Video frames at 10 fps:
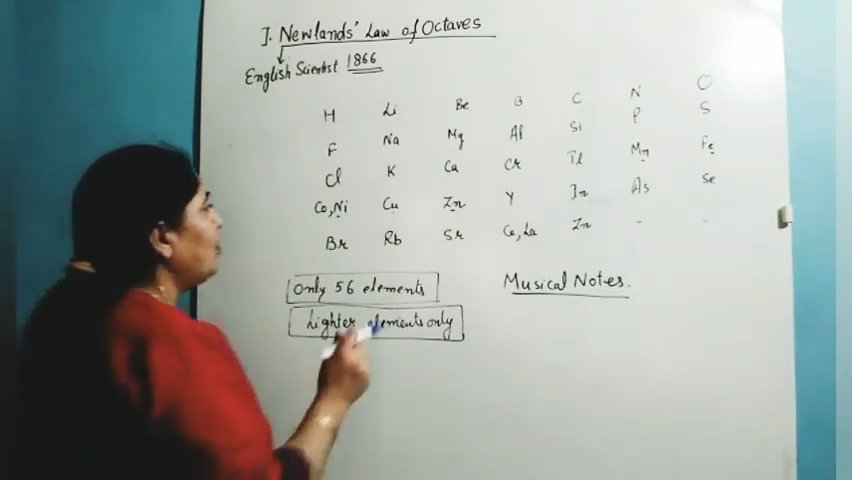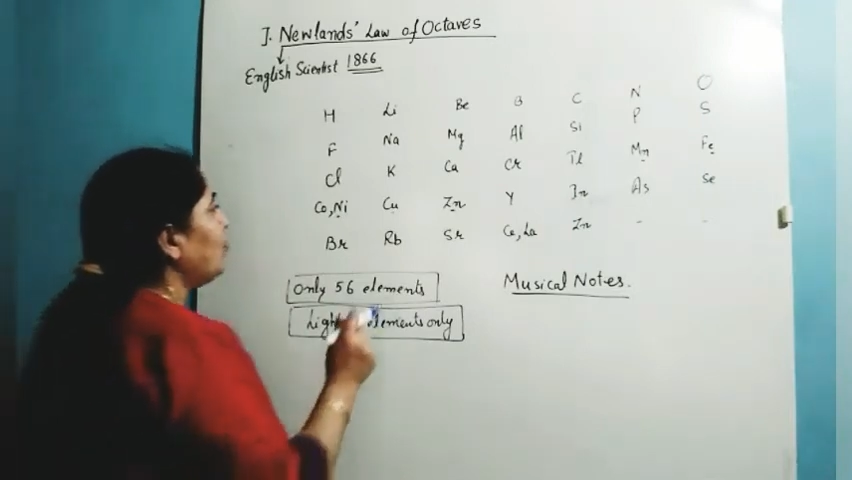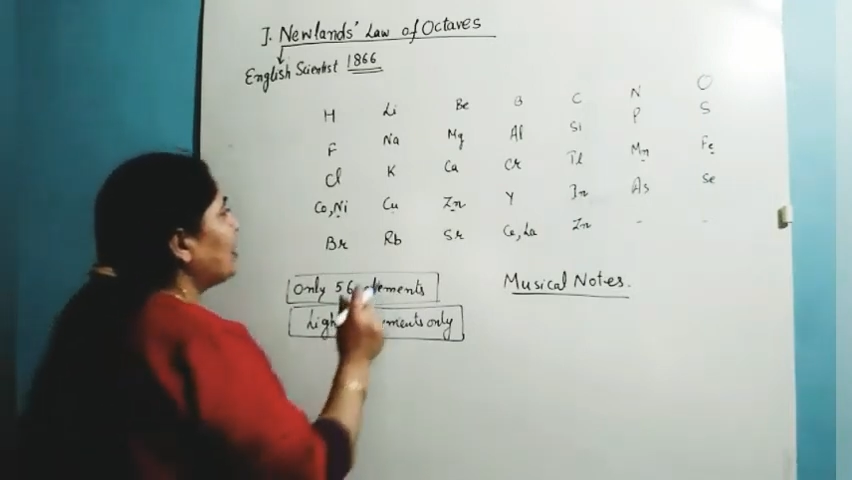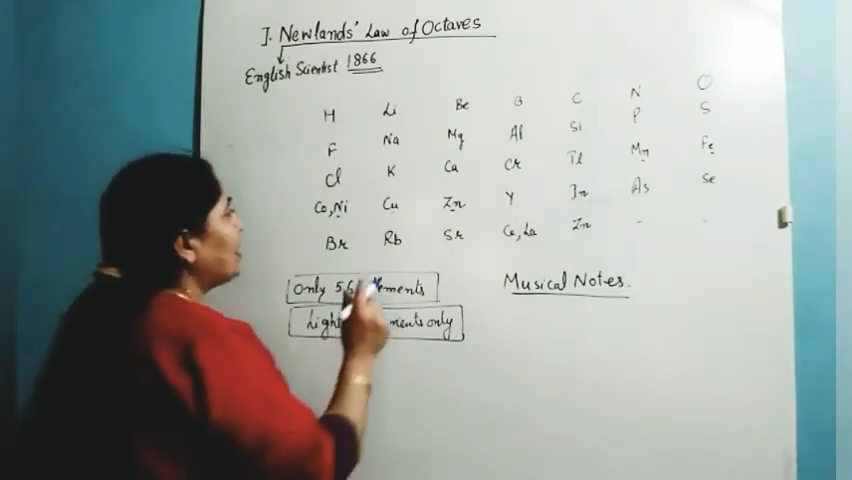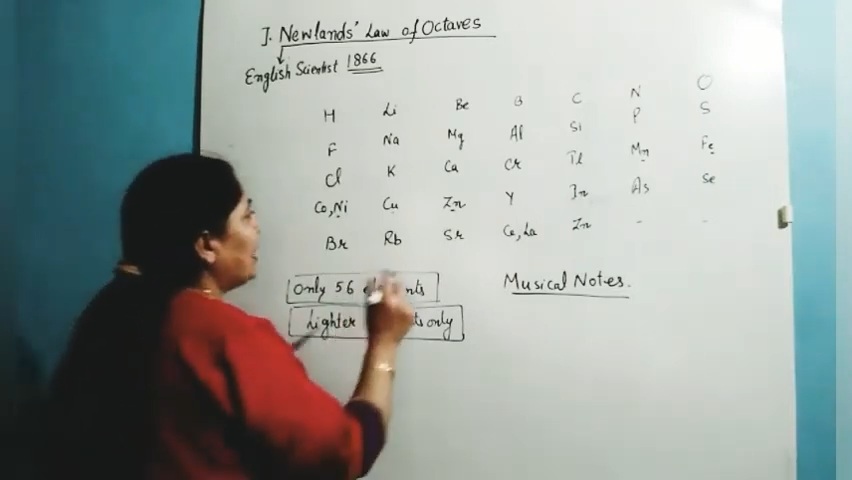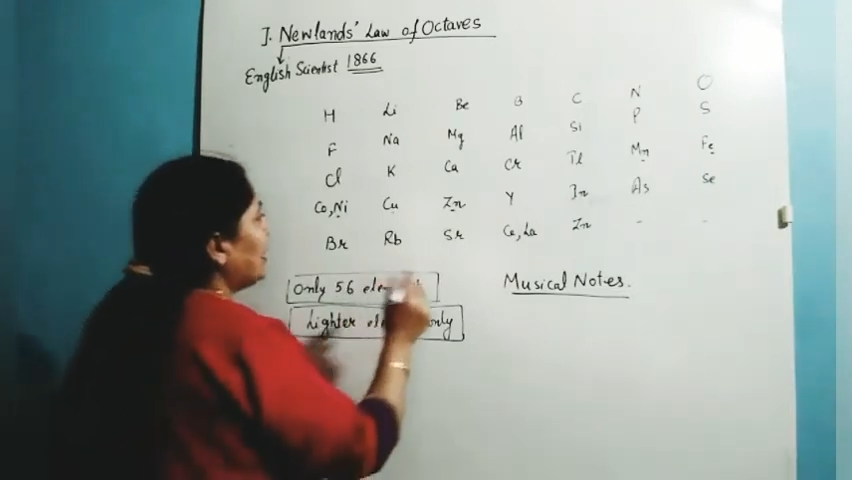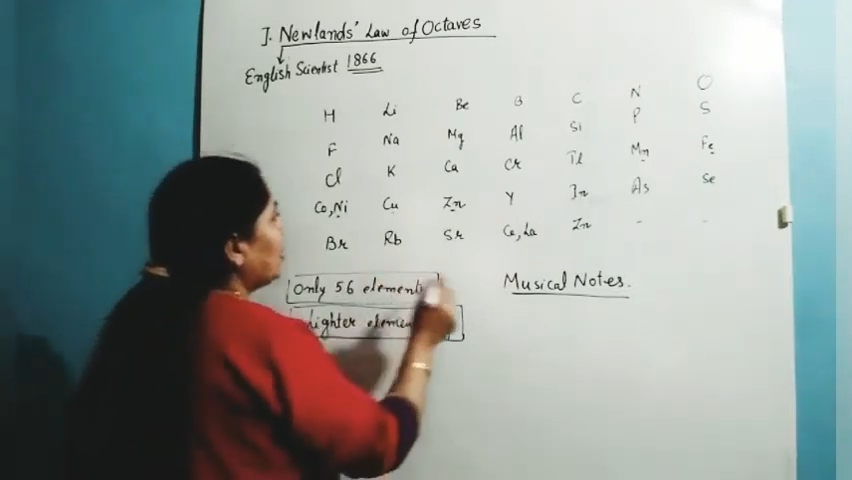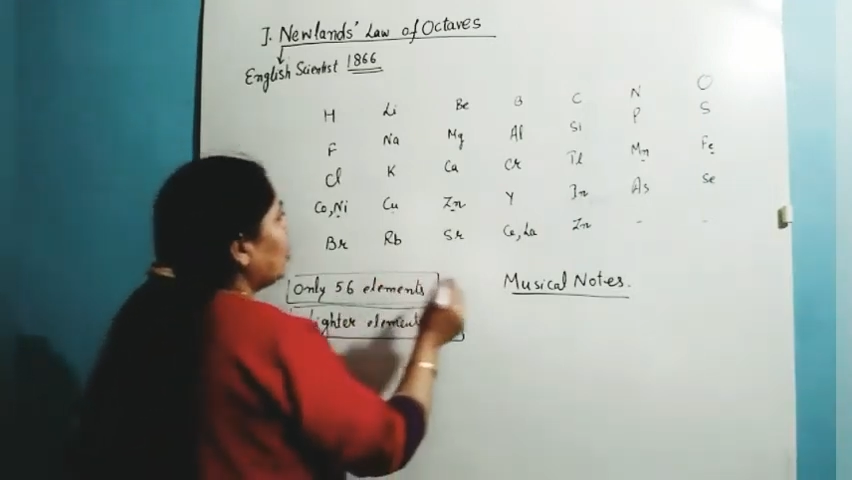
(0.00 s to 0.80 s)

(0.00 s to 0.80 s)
But later